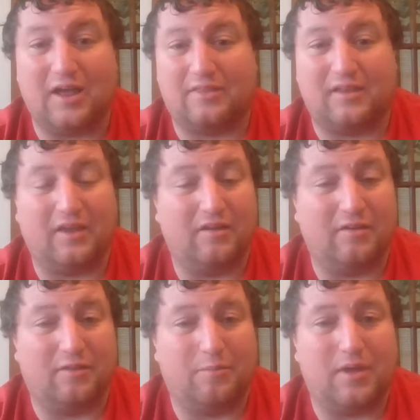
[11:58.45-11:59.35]
at the end
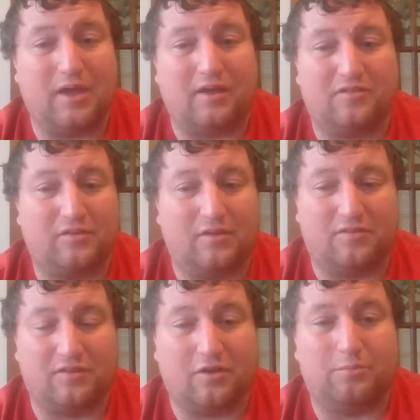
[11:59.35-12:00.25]
of the match in
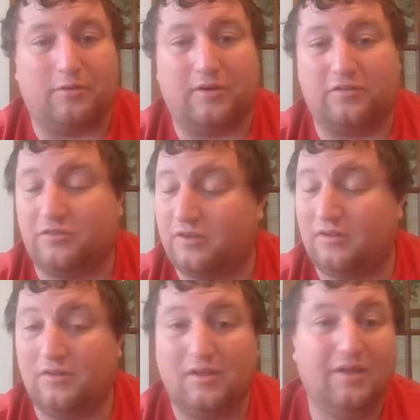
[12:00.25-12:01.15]

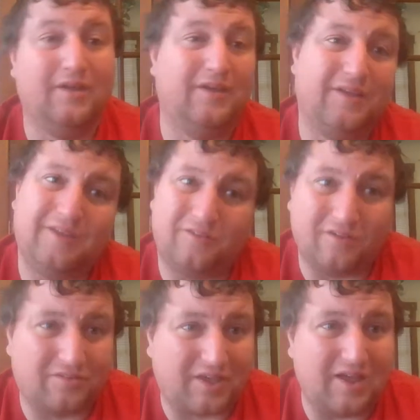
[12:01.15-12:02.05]
celebration,
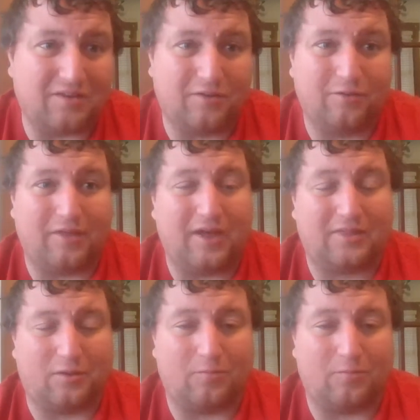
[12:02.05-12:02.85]
just can't do that.